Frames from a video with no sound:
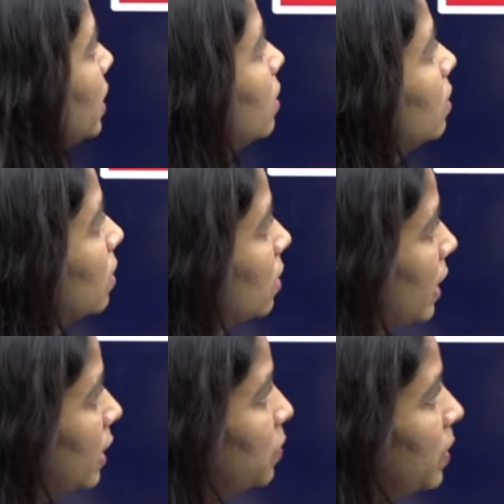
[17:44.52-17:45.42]
be the
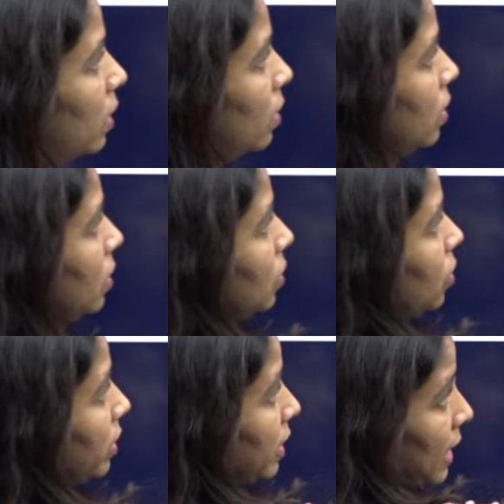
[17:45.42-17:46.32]
correct one.
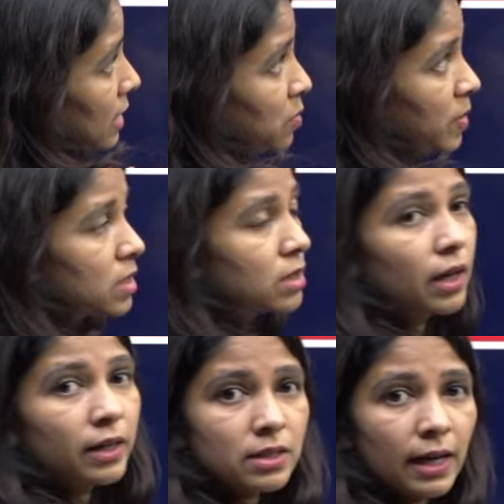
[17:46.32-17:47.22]
Contrast means
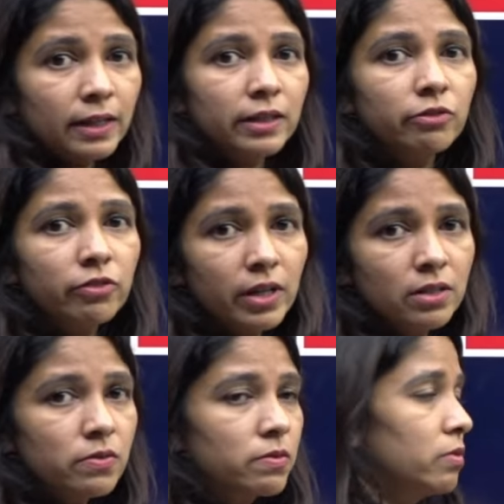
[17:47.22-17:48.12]
the exact
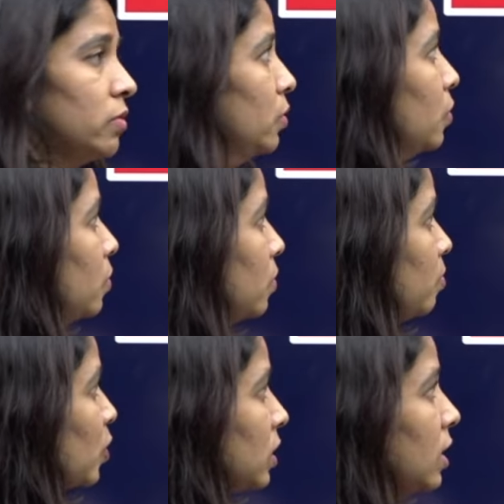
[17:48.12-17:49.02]
difference. No,
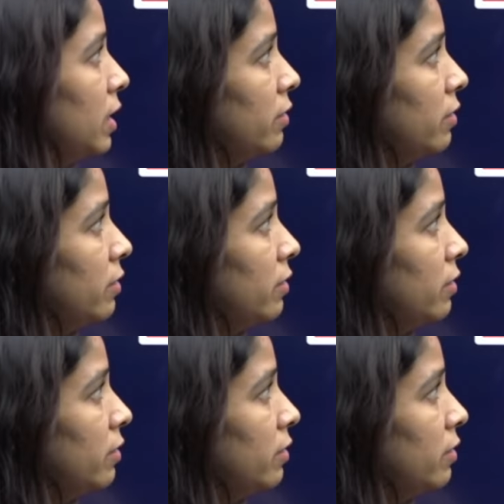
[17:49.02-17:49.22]
muttan